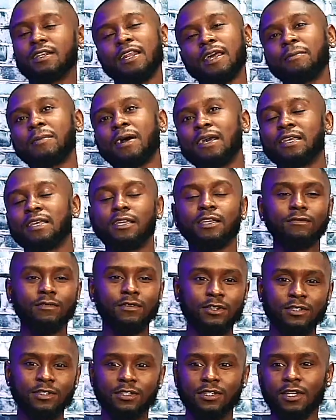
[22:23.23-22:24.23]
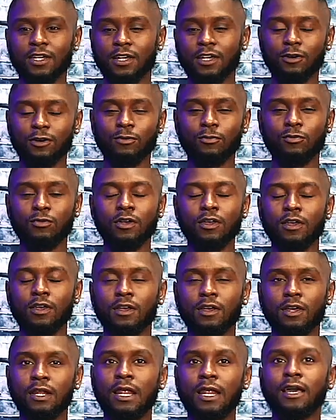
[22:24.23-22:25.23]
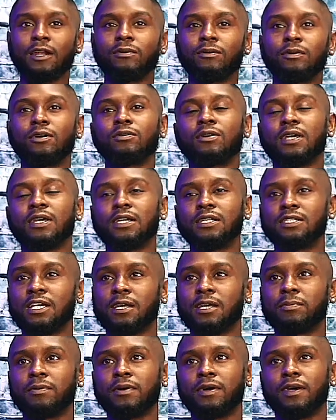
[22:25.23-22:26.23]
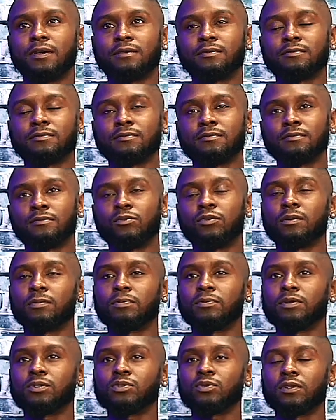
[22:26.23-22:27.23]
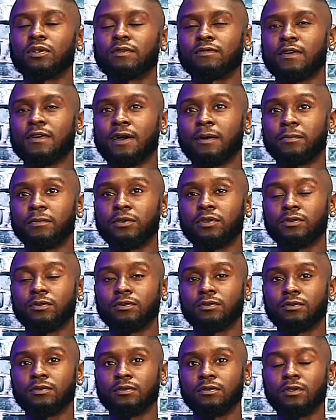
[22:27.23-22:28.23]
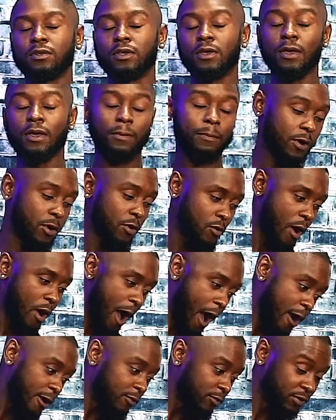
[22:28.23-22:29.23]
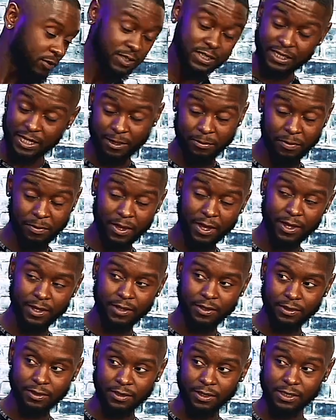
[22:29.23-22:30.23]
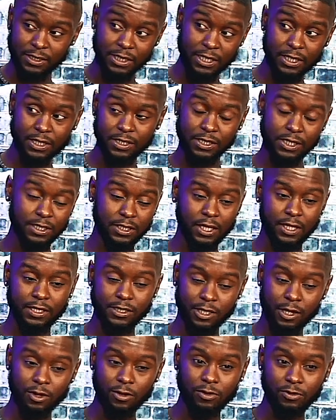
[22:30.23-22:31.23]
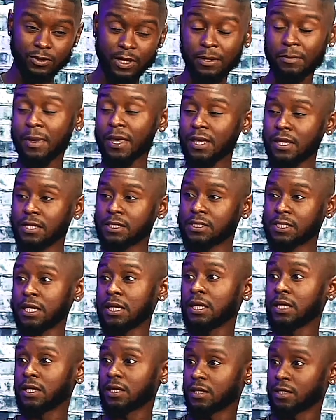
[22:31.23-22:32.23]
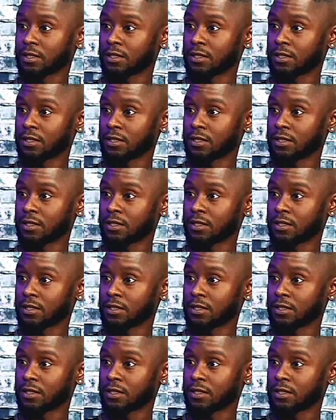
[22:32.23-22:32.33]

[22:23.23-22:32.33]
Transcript: They might give us a lottery, okay, jackpot, 1.25 mil. Bro, off a of jackpot, the tickets that they sold, they make it they 10.